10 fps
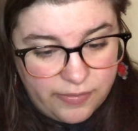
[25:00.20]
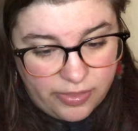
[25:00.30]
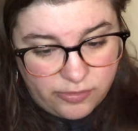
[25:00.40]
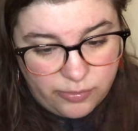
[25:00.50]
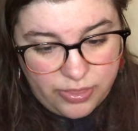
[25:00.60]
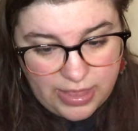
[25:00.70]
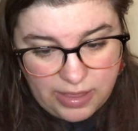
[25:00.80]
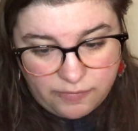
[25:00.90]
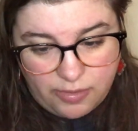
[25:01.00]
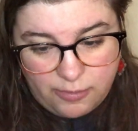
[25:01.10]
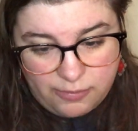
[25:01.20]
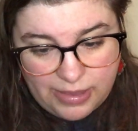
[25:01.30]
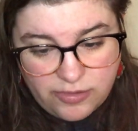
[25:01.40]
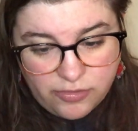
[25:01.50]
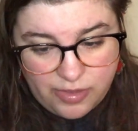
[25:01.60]
the others would think of them and
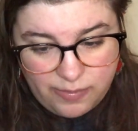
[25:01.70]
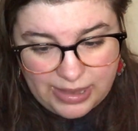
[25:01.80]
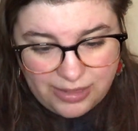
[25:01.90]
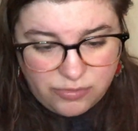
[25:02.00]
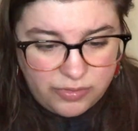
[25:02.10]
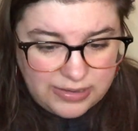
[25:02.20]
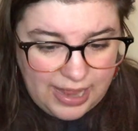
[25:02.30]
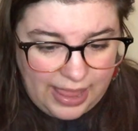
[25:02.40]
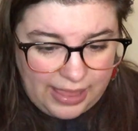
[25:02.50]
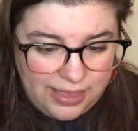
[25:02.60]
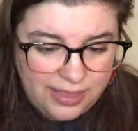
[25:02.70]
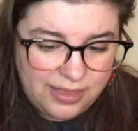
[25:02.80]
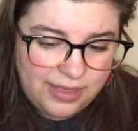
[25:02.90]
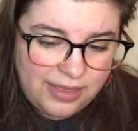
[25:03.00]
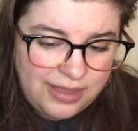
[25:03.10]
make sure they made it through the day.
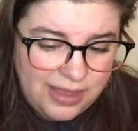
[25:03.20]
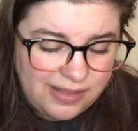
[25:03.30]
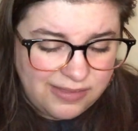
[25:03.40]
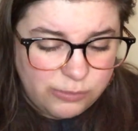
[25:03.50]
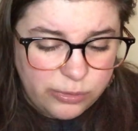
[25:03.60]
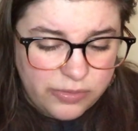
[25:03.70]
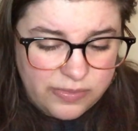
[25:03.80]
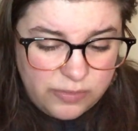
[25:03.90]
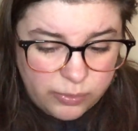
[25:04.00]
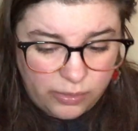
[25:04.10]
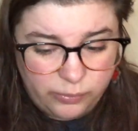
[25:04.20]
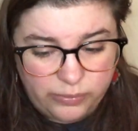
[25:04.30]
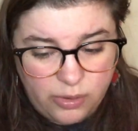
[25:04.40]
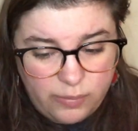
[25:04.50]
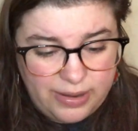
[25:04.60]
Except we're in this world
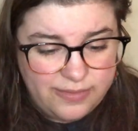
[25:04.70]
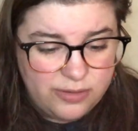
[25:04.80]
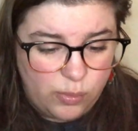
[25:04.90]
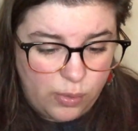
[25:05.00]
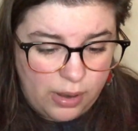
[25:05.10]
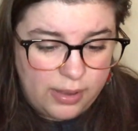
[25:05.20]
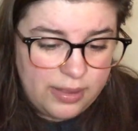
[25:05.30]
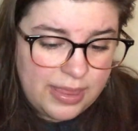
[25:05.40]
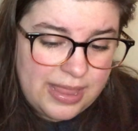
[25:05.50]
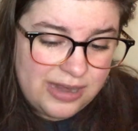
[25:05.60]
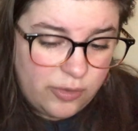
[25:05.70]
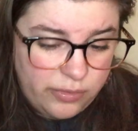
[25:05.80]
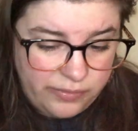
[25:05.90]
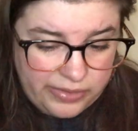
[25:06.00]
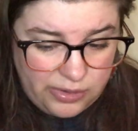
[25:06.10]
where no one has an aura. No
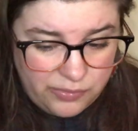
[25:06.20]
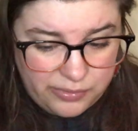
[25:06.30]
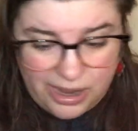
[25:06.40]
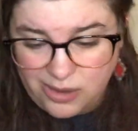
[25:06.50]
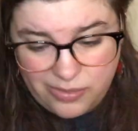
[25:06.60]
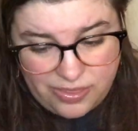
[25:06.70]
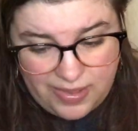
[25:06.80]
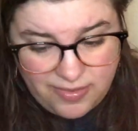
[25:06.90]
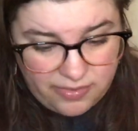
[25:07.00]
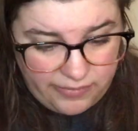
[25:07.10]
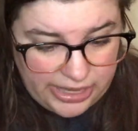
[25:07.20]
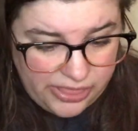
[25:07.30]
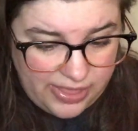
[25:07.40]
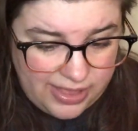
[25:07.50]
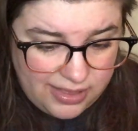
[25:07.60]
one really knows what anyone thinks of
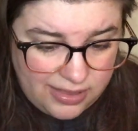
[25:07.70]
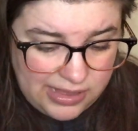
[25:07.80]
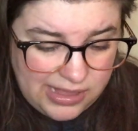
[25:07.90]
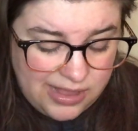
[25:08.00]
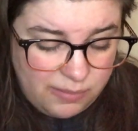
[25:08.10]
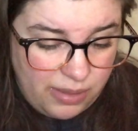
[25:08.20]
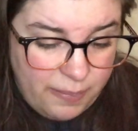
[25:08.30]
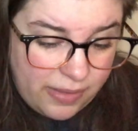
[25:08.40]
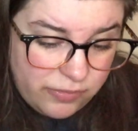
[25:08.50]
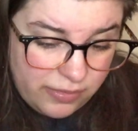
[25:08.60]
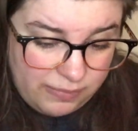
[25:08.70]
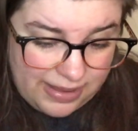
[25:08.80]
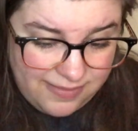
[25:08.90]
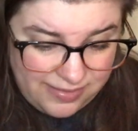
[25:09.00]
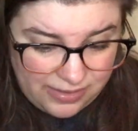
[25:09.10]
anything. My best friend
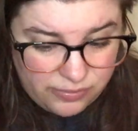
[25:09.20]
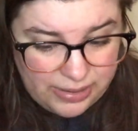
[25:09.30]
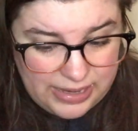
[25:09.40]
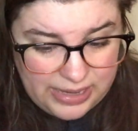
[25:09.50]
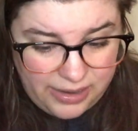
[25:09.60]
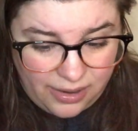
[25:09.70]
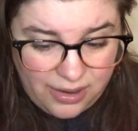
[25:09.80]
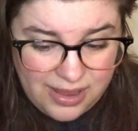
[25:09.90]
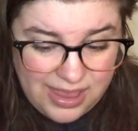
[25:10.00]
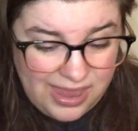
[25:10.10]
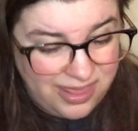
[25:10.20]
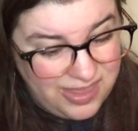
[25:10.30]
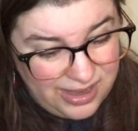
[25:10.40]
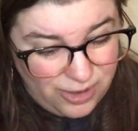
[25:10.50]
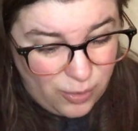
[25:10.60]
Macy is right here, and I
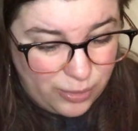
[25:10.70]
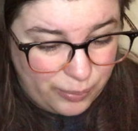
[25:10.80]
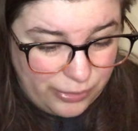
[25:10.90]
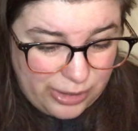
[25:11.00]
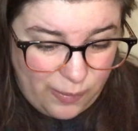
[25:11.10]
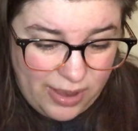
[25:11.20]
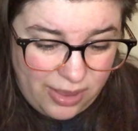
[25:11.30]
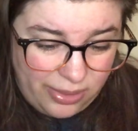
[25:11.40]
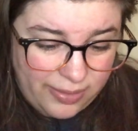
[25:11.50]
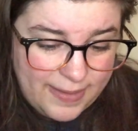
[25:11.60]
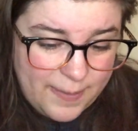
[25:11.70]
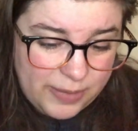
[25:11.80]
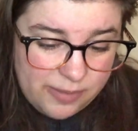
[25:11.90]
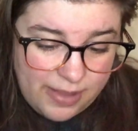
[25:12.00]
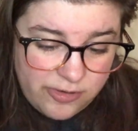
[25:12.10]
think I know her pretty well,
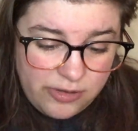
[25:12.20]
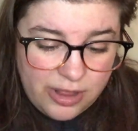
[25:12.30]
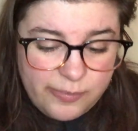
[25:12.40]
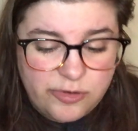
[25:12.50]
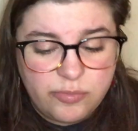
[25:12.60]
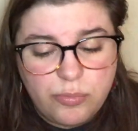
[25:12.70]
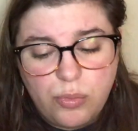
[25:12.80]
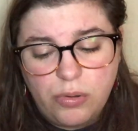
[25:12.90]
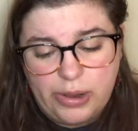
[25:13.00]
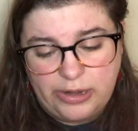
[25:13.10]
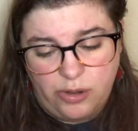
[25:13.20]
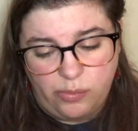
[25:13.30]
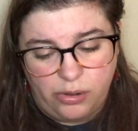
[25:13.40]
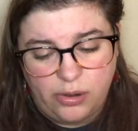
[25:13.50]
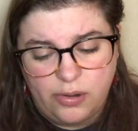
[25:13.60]
but imagine how much more I'd
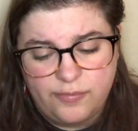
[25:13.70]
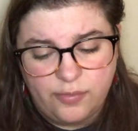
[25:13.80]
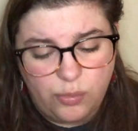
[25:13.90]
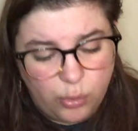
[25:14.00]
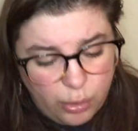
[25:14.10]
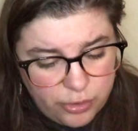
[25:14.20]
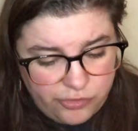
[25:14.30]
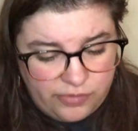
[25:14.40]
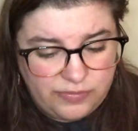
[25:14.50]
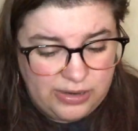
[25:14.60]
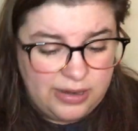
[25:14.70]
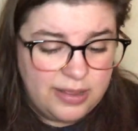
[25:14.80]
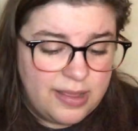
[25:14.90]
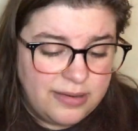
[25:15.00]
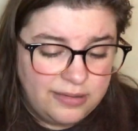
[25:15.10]
know her if her aura shifted
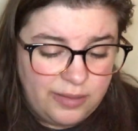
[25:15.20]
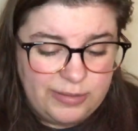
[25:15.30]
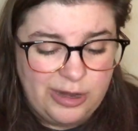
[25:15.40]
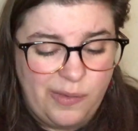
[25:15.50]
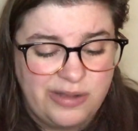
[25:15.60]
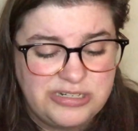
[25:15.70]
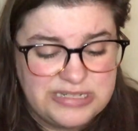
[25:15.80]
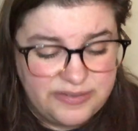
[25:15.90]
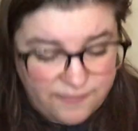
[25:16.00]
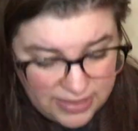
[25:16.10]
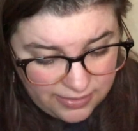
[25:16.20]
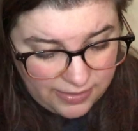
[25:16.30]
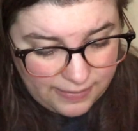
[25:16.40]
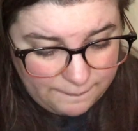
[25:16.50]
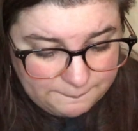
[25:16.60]
to let me know how she's
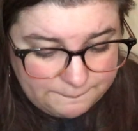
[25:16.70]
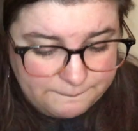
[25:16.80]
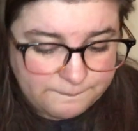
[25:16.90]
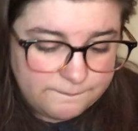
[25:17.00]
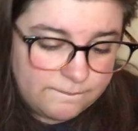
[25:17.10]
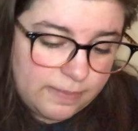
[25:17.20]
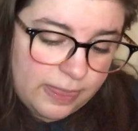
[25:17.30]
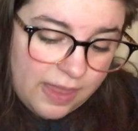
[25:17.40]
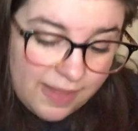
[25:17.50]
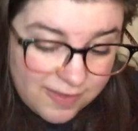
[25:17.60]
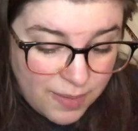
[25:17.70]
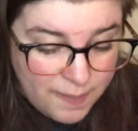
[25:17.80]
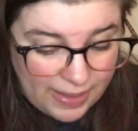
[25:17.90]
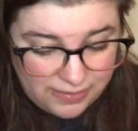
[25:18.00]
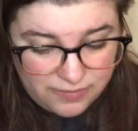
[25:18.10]
feeling. And that's my
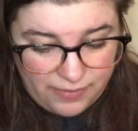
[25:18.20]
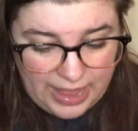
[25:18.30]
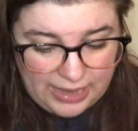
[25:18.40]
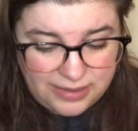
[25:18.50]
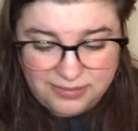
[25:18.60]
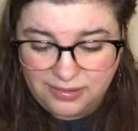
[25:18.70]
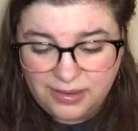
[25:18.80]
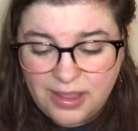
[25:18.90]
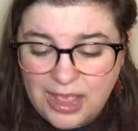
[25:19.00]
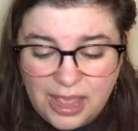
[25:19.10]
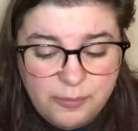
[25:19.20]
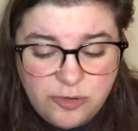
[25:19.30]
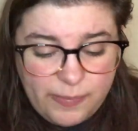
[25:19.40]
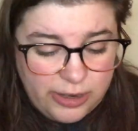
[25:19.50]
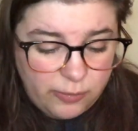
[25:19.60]
best friend. How
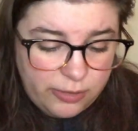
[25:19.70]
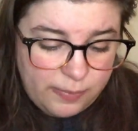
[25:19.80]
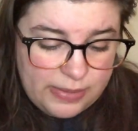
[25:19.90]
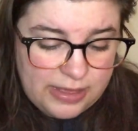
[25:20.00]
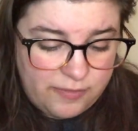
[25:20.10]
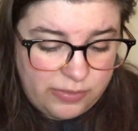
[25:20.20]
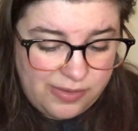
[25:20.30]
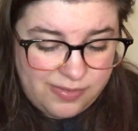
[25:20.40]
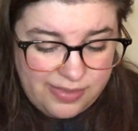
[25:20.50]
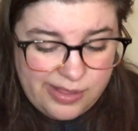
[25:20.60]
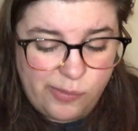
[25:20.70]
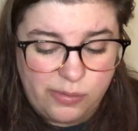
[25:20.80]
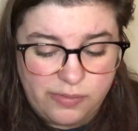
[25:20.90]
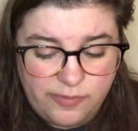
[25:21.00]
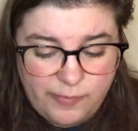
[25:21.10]
much better would it be if we could see the
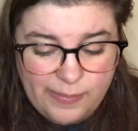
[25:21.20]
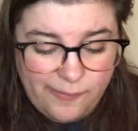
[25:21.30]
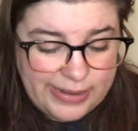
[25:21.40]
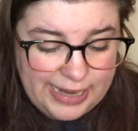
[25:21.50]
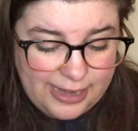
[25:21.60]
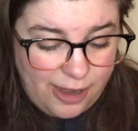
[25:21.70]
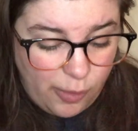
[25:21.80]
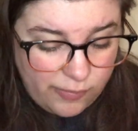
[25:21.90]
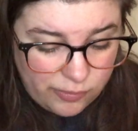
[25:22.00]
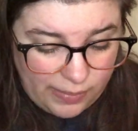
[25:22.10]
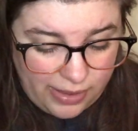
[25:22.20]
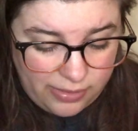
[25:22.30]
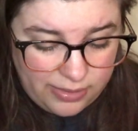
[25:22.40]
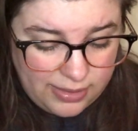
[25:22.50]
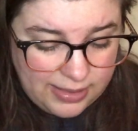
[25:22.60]
auras of people we didn't know as
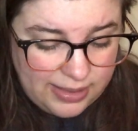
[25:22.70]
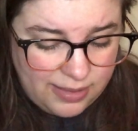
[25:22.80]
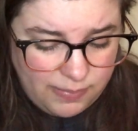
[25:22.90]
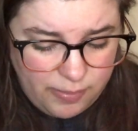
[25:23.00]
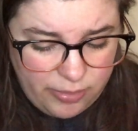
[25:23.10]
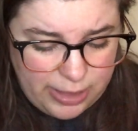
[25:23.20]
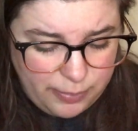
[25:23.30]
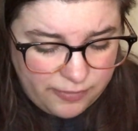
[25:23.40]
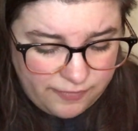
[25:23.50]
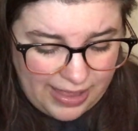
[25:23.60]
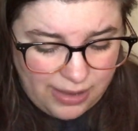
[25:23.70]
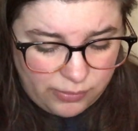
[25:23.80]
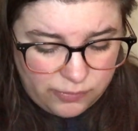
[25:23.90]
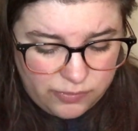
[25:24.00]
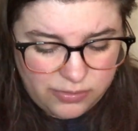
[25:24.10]
well? People like
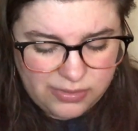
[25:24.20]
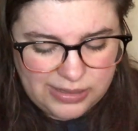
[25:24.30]
Profound.